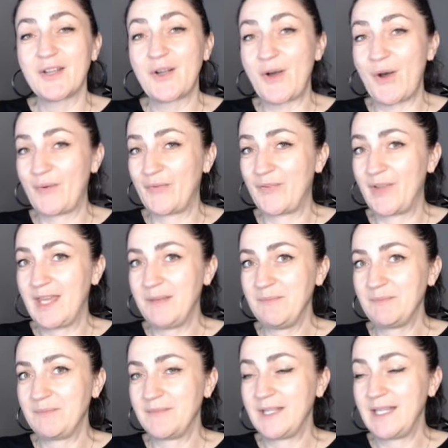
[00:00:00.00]
Coffee
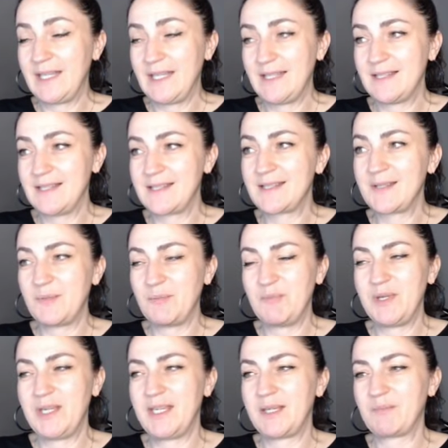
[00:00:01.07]
is
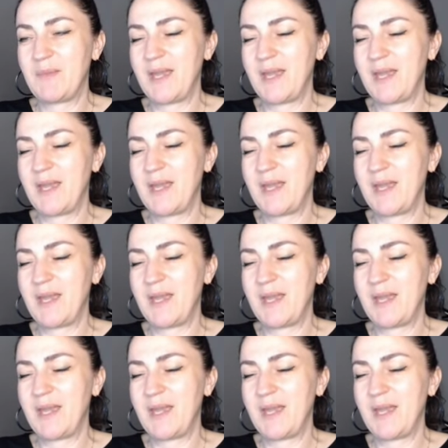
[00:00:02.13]
being